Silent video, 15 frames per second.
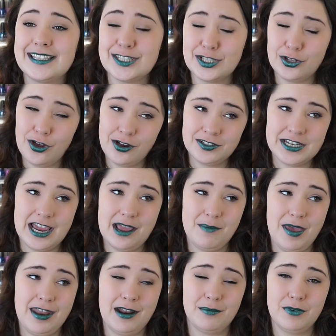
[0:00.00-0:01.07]
it's a long
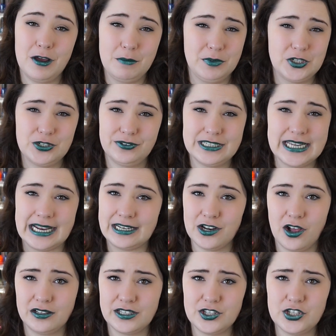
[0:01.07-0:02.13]
time and I'm not much of a
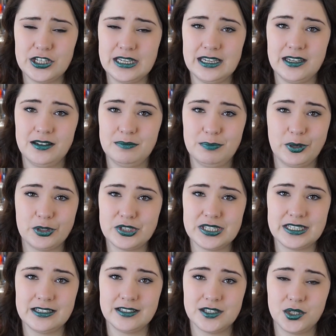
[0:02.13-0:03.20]
technology
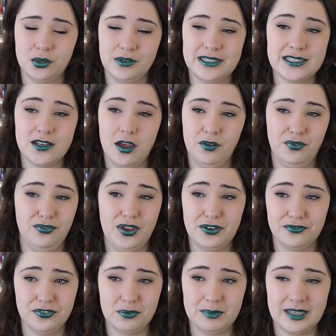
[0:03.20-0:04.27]
person, so it's not
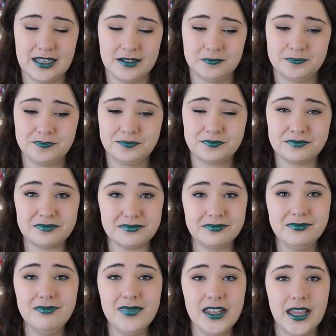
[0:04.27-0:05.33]
fun for me.
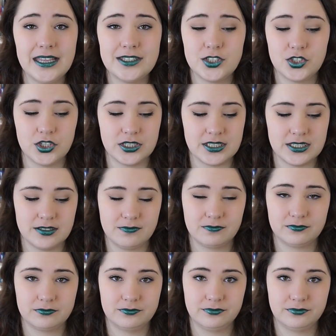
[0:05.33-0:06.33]
It's just,